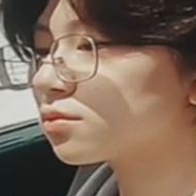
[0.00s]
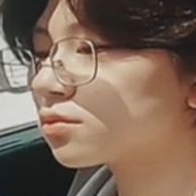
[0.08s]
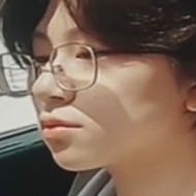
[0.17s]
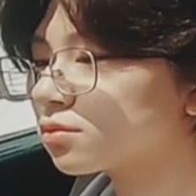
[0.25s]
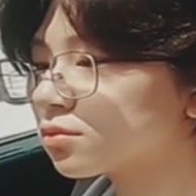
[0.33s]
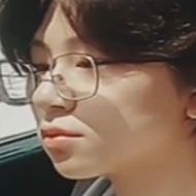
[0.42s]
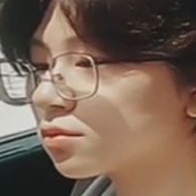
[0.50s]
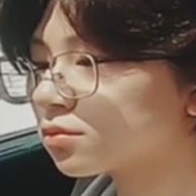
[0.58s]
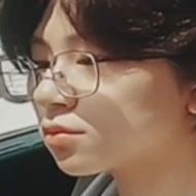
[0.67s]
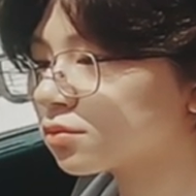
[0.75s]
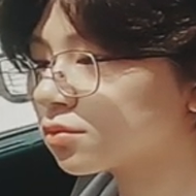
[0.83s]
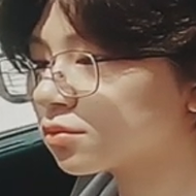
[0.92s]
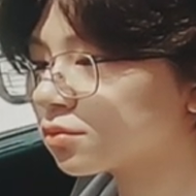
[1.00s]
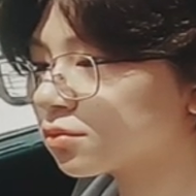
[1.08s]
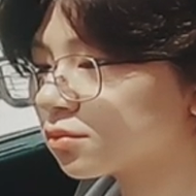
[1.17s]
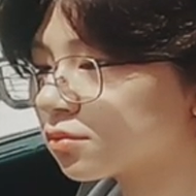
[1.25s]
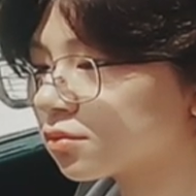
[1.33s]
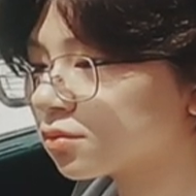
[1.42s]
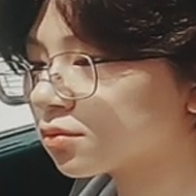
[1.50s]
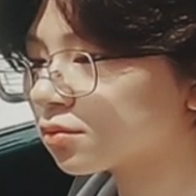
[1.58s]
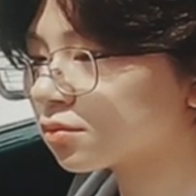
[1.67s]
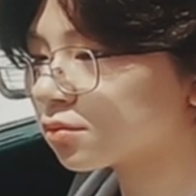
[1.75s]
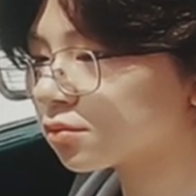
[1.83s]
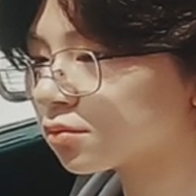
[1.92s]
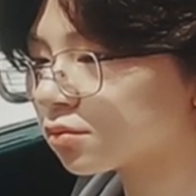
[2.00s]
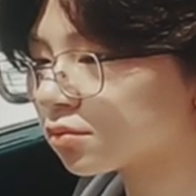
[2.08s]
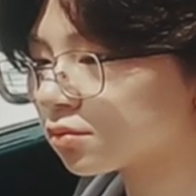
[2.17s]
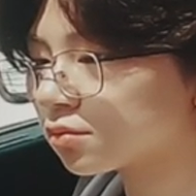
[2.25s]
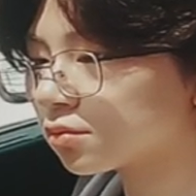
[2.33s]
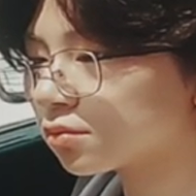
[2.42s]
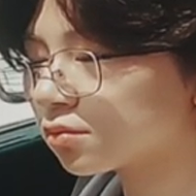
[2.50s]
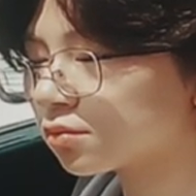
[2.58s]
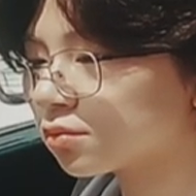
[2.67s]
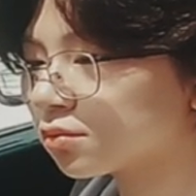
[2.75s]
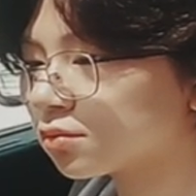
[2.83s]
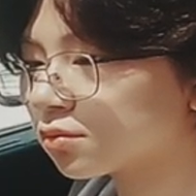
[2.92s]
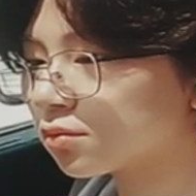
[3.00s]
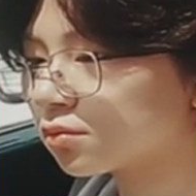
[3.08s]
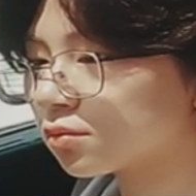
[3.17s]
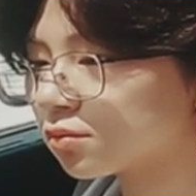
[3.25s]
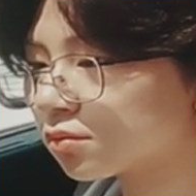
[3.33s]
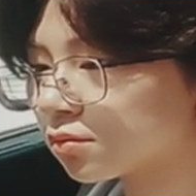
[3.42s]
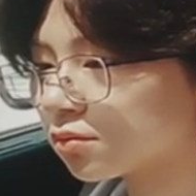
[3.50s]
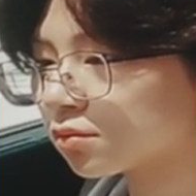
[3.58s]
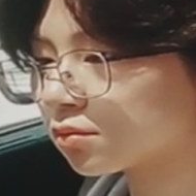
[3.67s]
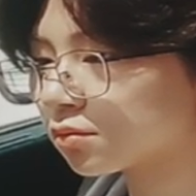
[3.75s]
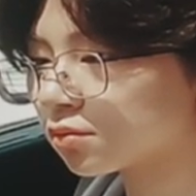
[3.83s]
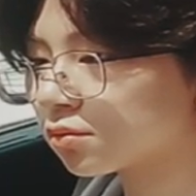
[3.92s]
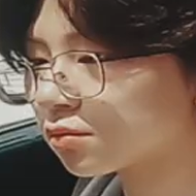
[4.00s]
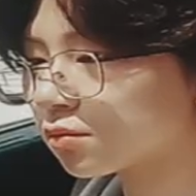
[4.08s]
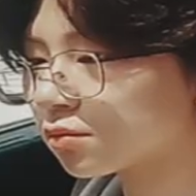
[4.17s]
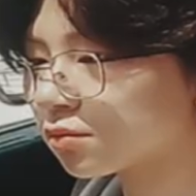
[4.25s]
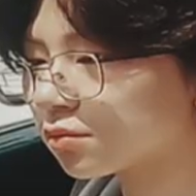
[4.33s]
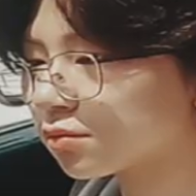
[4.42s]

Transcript: The person shown says nothing.